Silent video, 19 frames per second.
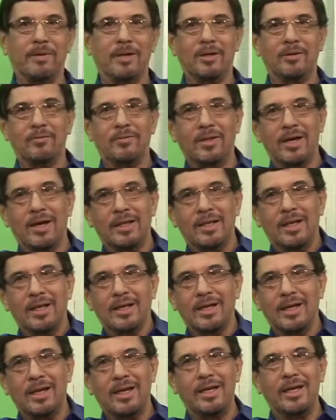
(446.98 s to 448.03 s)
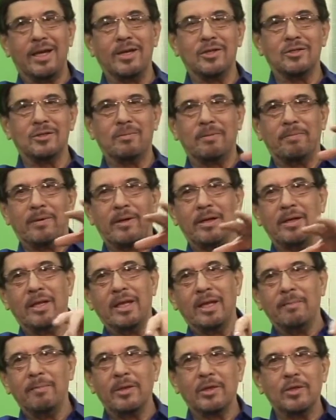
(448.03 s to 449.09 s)
part of that, Layan should be part,
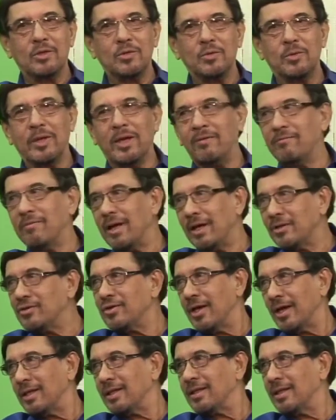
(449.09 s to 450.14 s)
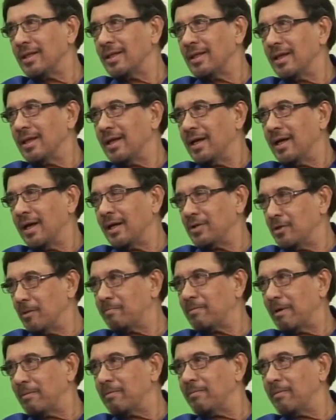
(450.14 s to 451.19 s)
because we have not yet, as you
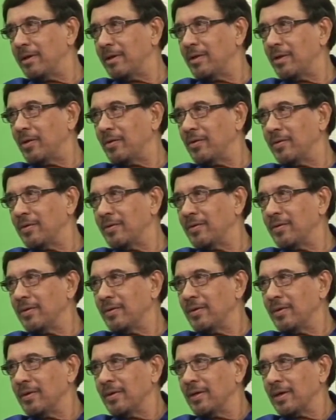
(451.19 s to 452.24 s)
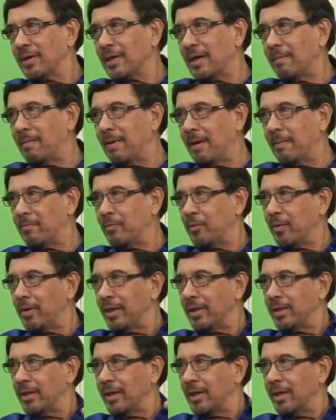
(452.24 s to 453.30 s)
probably know, come up with,
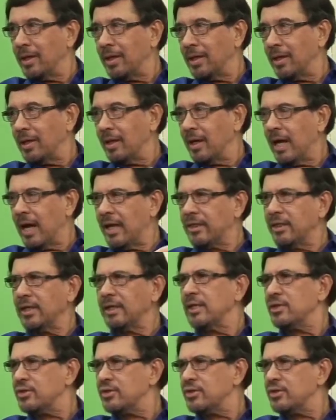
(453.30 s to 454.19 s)
I think the